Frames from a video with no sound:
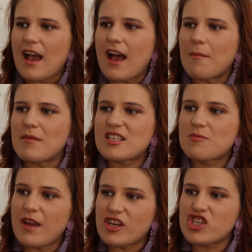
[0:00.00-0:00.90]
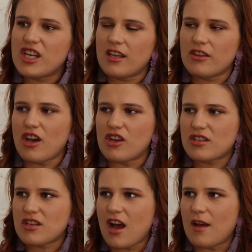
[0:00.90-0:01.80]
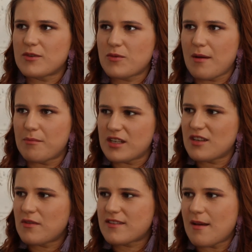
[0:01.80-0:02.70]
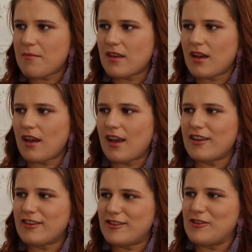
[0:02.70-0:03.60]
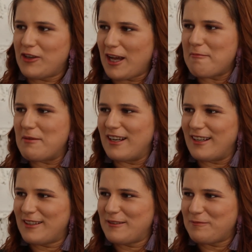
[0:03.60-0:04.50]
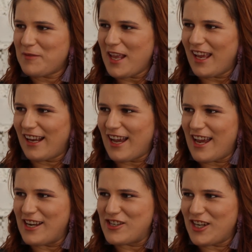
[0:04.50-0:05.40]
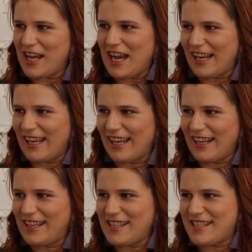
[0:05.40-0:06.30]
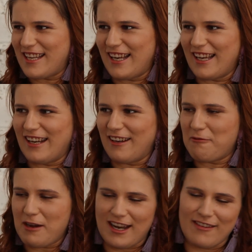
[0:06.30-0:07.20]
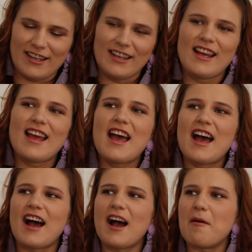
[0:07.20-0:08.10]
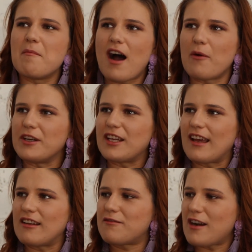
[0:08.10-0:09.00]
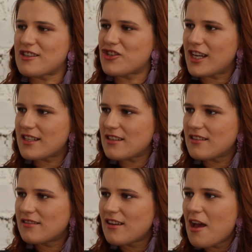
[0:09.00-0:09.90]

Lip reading: Especially in those times when I'm busy with something and you come and engage in hugging and kissing and whatever, I would get frustrated.